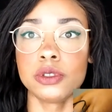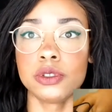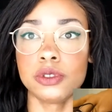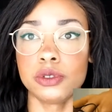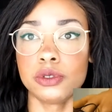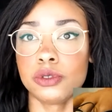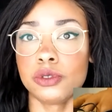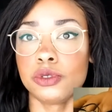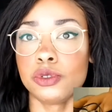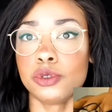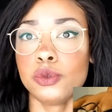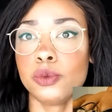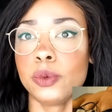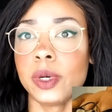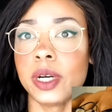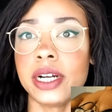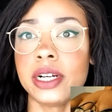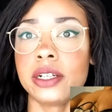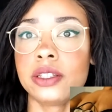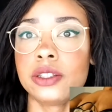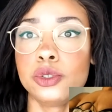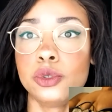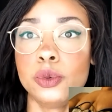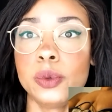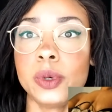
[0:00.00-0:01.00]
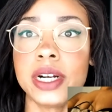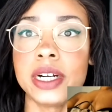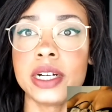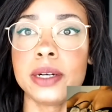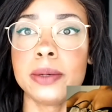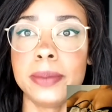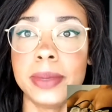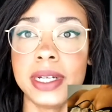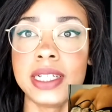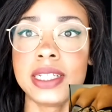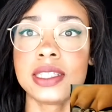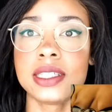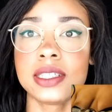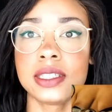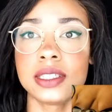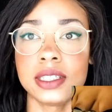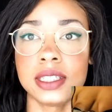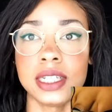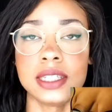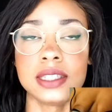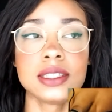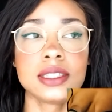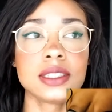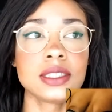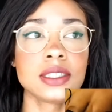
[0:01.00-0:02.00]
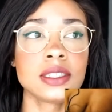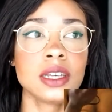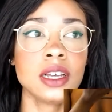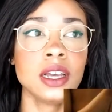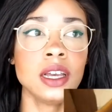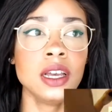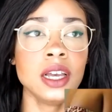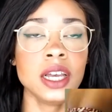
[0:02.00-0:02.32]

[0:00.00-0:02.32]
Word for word: to to wear to wear men's scents